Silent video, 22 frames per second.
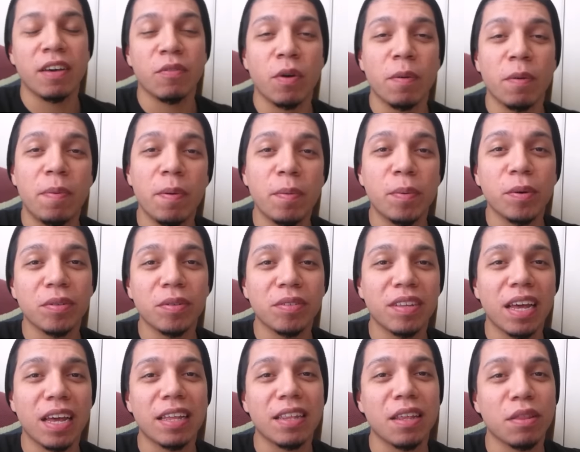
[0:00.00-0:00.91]
And when people
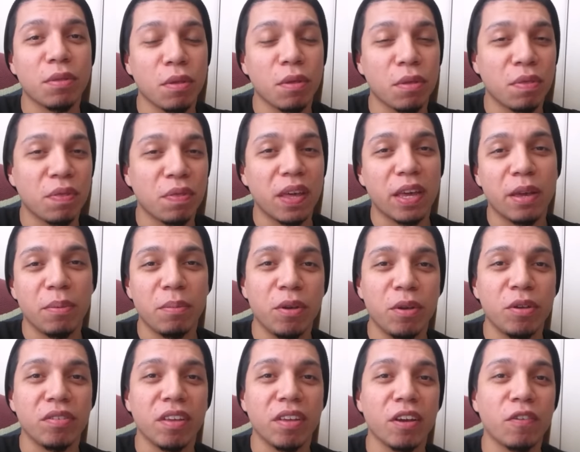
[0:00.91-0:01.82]
say that the theme
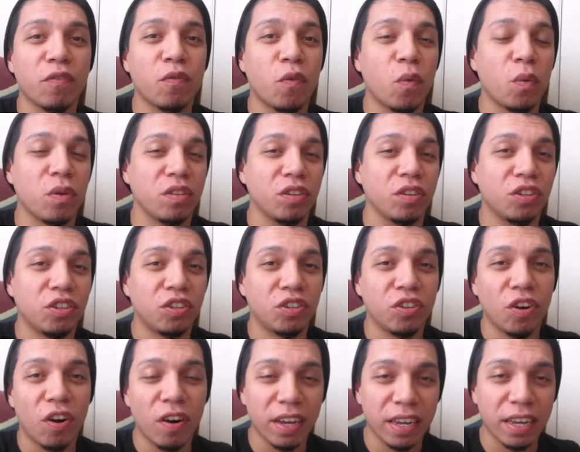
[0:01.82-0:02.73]
music for the
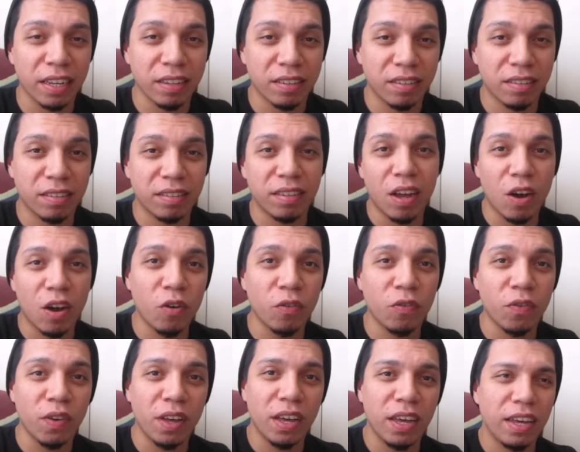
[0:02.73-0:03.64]
shark
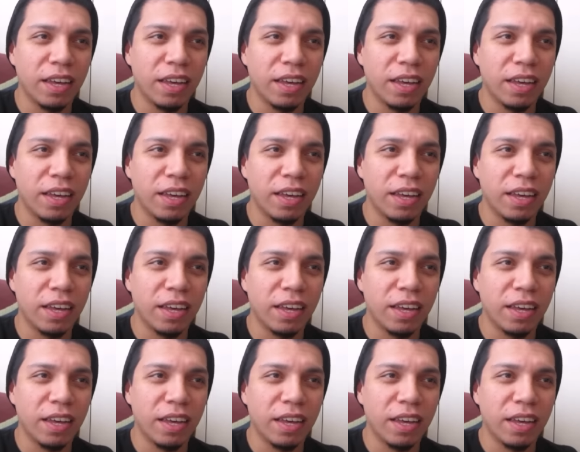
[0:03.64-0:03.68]
itself